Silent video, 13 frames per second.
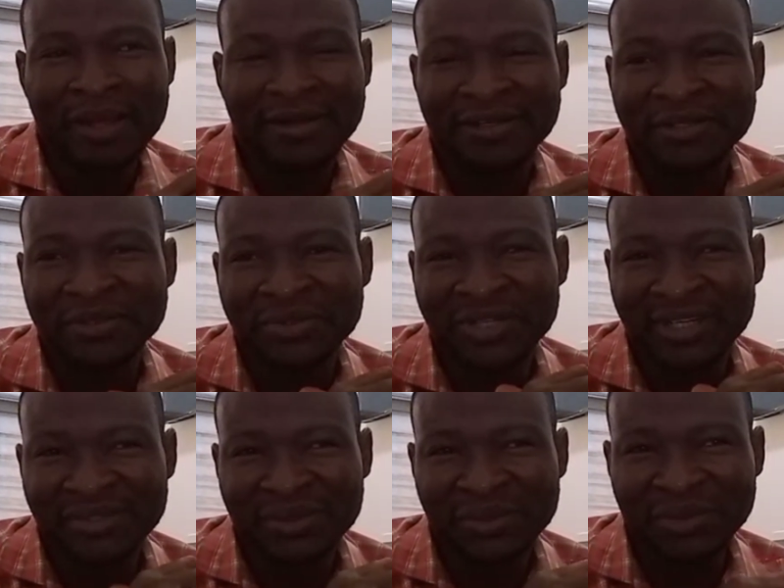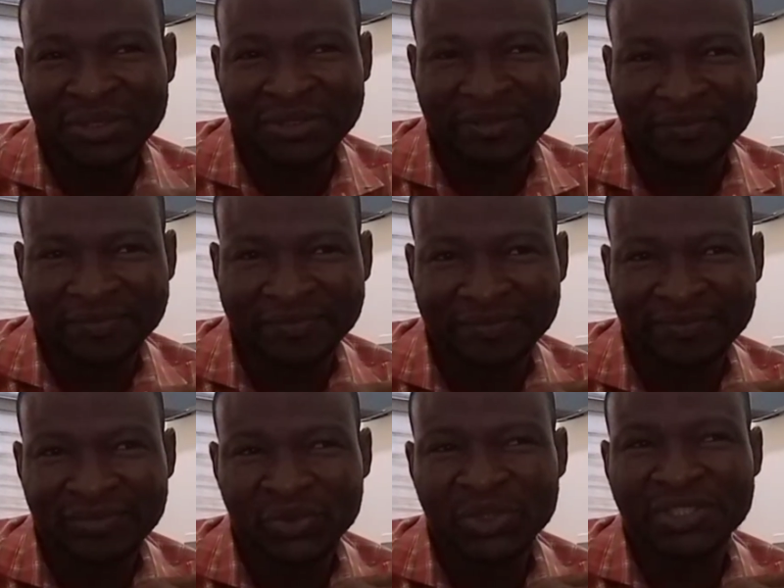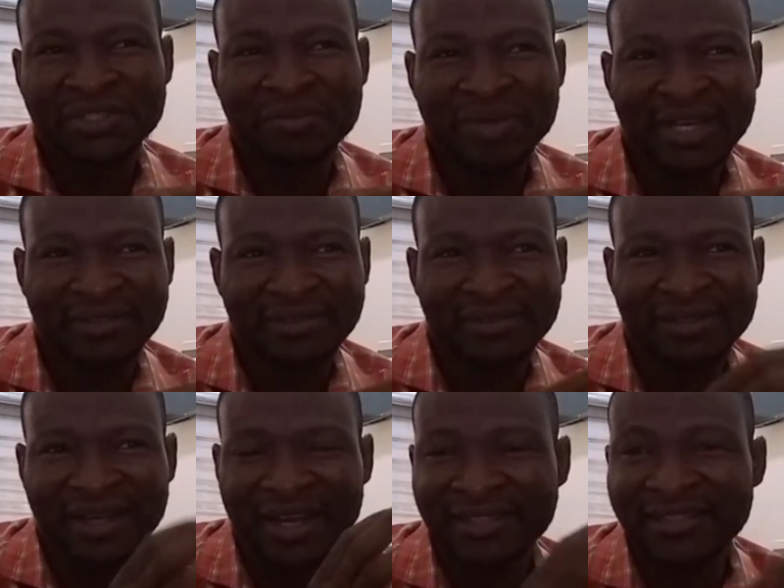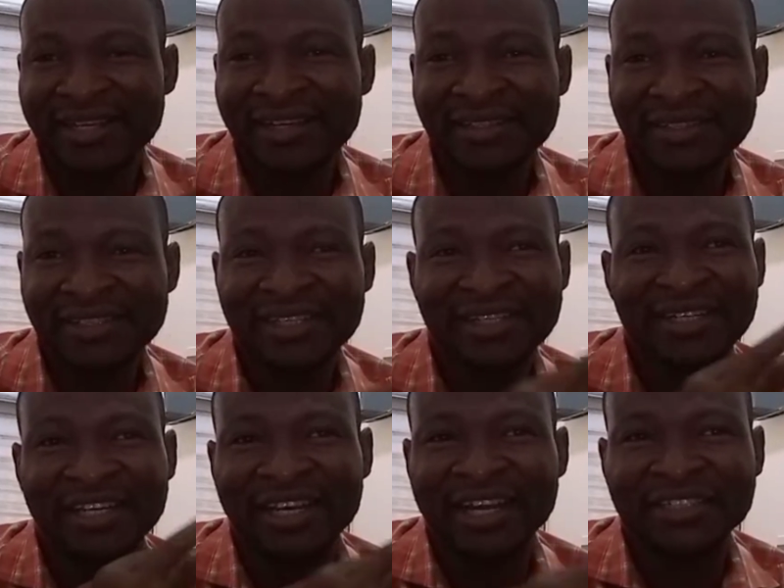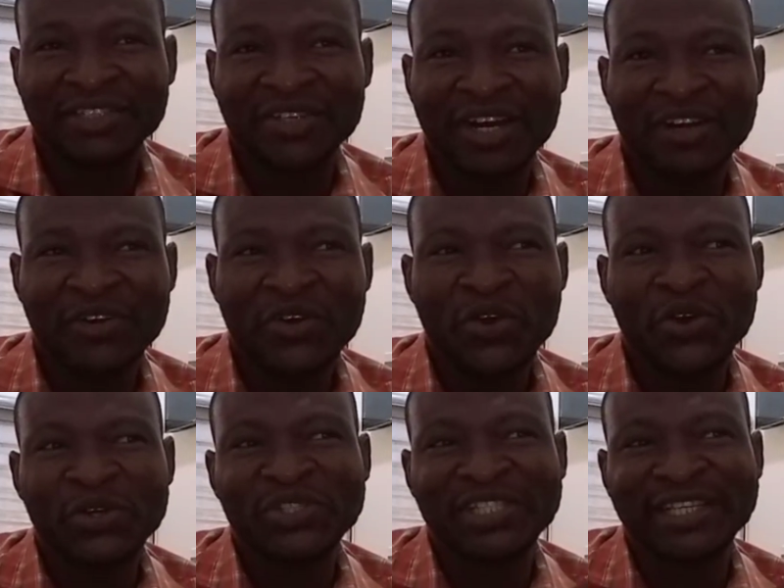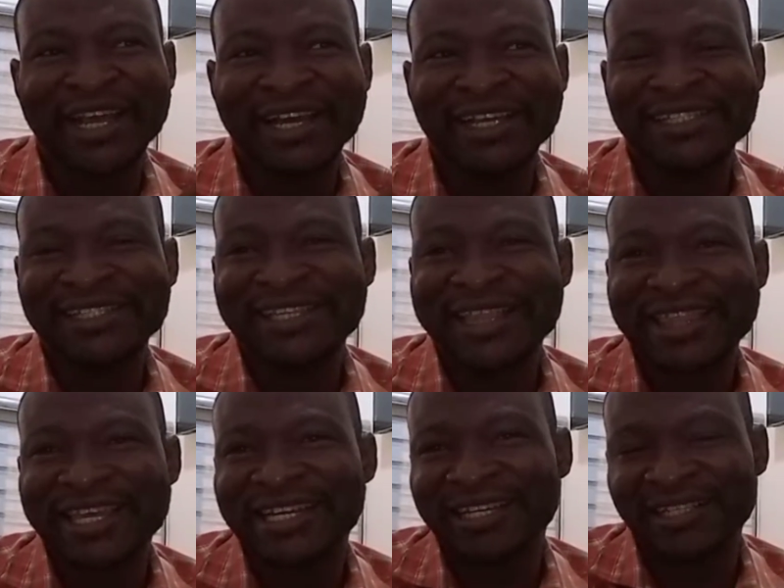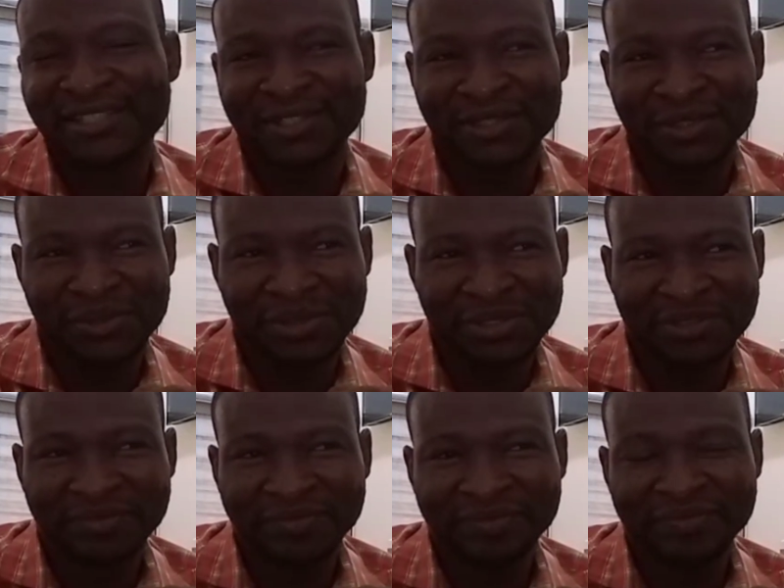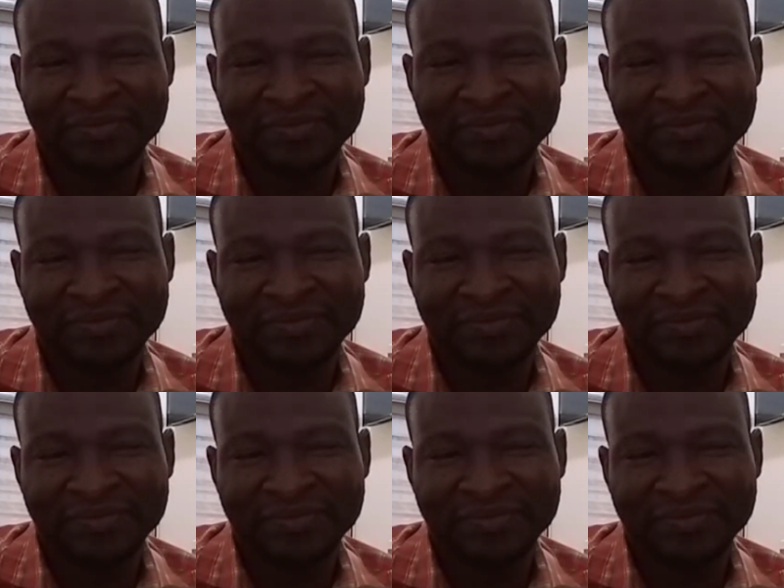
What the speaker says: resolution? Which is the best, axial, lateral, or slice thickness resolution?